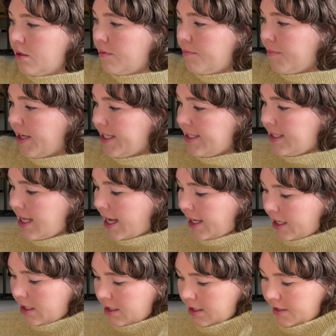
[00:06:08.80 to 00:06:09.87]
My
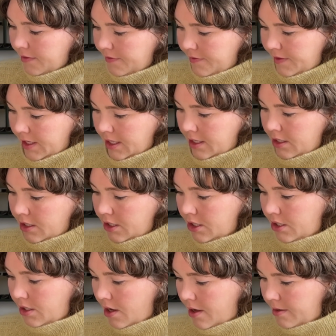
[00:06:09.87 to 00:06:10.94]
second
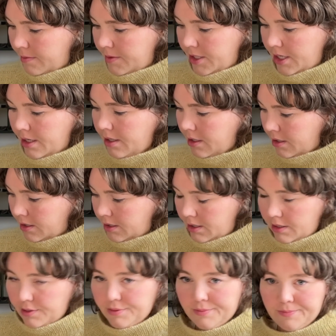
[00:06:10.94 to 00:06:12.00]
finished
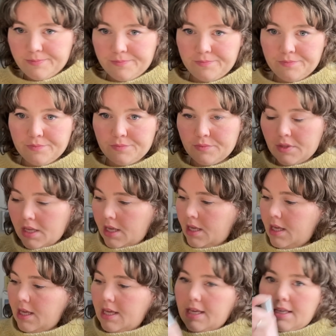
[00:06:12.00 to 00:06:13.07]
object
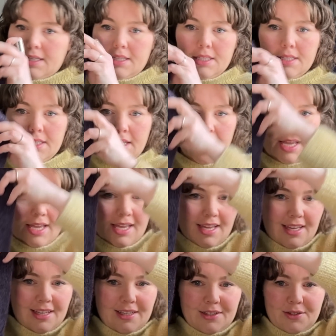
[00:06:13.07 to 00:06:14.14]
is
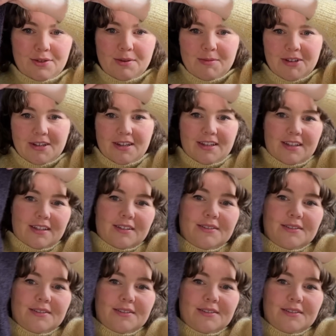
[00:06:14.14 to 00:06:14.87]
a storm hood